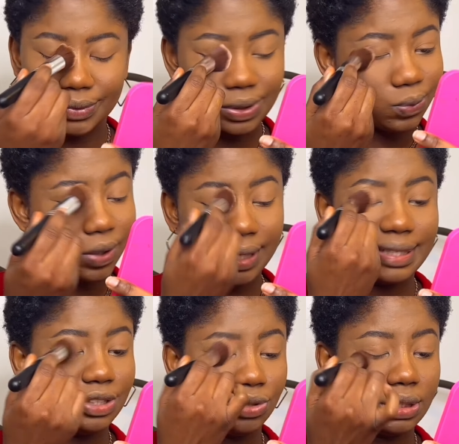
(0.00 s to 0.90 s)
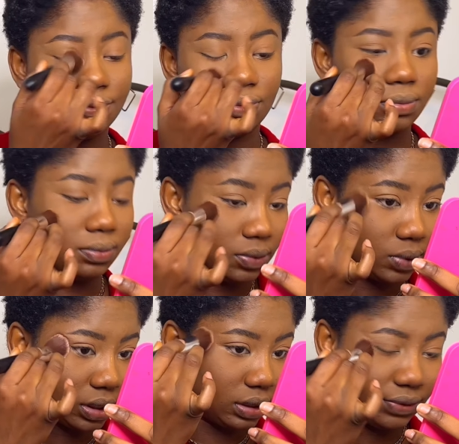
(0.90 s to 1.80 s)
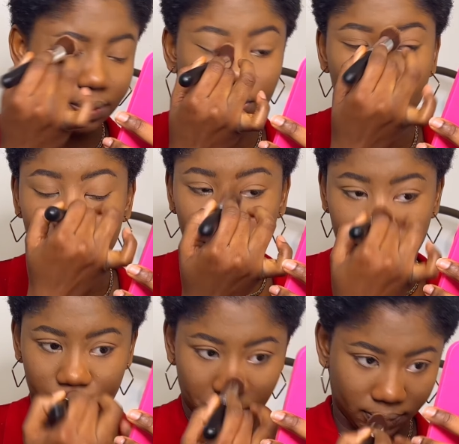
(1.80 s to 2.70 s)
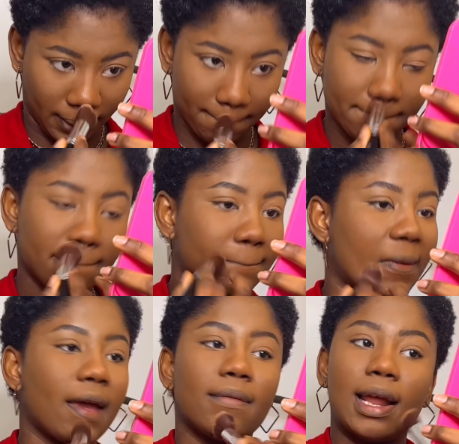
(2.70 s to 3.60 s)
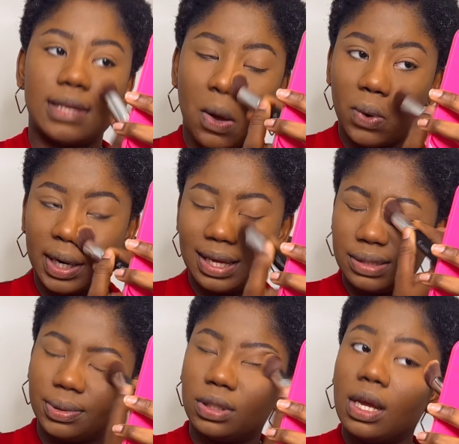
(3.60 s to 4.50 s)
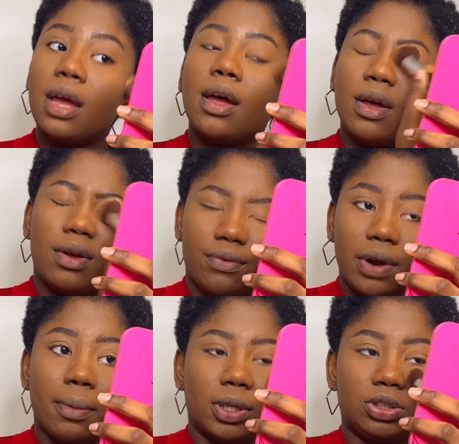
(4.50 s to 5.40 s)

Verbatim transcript: work is stressful work is very much stressful okay that's how work has been very much